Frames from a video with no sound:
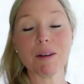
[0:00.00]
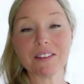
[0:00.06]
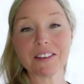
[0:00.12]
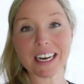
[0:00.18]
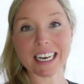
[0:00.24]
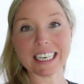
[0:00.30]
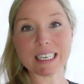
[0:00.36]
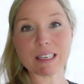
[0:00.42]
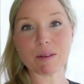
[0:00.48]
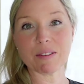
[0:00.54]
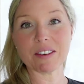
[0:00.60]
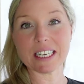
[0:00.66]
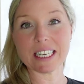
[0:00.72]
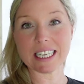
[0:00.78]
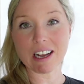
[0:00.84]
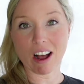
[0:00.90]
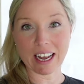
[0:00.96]
we've done is we've
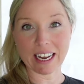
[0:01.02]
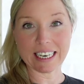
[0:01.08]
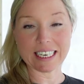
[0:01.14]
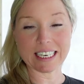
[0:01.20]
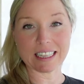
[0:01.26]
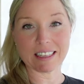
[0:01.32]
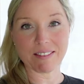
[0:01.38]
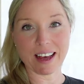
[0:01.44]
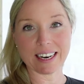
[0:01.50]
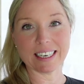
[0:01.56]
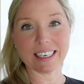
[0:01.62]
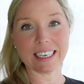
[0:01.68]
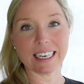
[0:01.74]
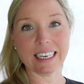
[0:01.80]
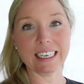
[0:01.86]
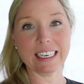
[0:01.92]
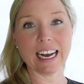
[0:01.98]
designed the
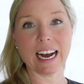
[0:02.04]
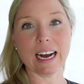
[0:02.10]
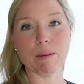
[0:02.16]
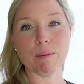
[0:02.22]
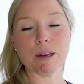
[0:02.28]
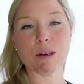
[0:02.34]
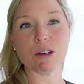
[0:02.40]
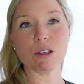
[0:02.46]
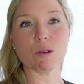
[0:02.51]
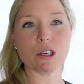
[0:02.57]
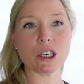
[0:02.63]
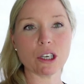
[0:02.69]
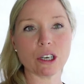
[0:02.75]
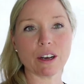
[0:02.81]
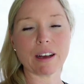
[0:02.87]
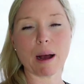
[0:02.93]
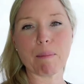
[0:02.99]
vanity. It
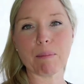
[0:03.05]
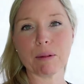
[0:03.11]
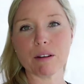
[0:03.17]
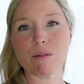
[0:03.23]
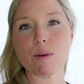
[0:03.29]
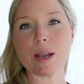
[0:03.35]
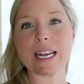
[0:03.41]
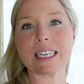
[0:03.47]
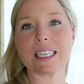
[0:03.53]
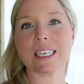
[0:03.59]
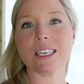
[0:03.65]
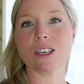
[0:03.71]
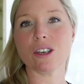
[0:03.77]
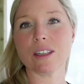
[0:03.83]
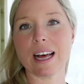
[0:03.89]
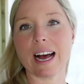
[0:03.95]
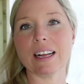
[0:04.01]
took a couple of weeks to
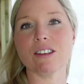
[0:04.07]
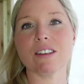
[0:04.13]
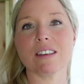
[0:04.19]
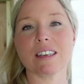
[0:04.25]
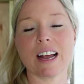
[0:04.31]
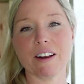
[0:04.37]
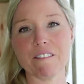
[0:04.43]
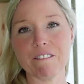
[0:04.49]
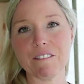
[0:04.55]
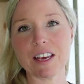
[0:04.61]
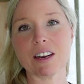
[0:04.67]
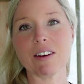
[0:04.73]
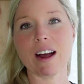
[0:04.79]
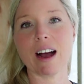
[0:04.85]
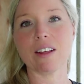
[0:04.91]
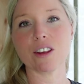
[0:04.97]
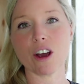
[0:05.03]
do that, just to kind of figure
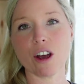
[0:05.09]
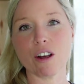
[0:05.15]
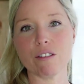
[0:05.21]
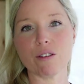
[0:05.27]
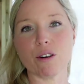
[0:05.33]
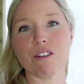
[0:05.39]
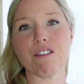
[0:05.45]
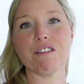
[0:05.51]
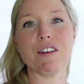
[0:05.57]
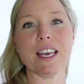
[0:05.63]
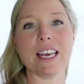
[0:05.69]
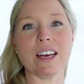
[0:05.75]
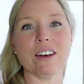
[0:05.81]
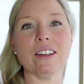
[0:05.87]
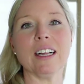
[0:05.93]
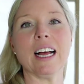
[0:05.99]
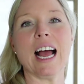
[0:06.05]
out the overall
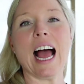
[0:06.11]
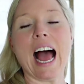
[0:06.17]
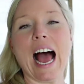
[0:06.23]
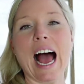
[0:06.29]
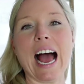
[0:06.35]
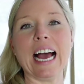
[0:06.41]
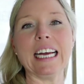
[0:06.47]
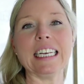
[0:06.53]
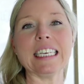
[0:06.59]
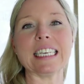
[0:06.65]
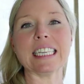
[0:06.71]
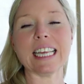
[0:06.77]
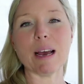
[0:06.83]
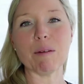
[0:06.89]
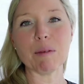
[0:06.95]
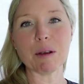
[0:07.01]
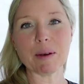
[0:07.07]
feel. And
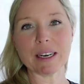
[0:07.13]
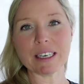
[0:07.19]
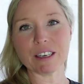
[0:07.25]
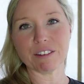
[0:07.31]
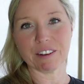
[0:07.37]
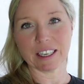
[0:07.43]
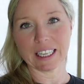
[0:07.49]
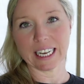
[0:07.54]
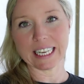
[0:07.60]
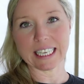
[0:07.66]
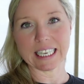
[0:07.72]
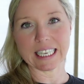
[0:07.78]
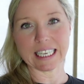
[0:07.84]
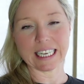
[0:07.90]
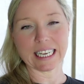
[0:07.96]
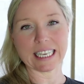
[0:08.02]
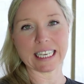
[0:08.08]
then we went to
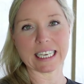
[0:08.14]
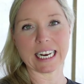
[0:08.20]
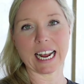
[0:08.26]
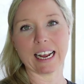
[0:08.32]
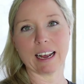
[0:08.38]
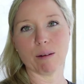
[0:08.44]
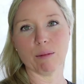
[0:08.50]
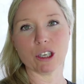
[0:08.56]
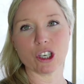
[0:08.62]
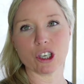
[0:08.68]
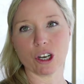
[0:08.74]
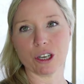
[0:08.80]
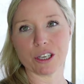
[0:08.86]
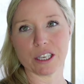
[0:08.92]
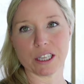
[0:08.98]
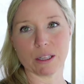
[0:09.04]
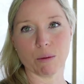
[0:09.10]
Finlayson's yesterday and we
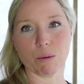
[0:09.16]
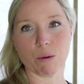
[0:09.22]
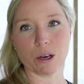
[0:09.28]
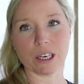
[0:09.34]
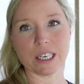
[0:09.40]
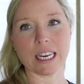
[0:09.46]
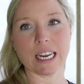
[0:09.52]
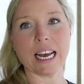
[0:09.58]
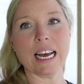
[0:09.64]
chose the wood.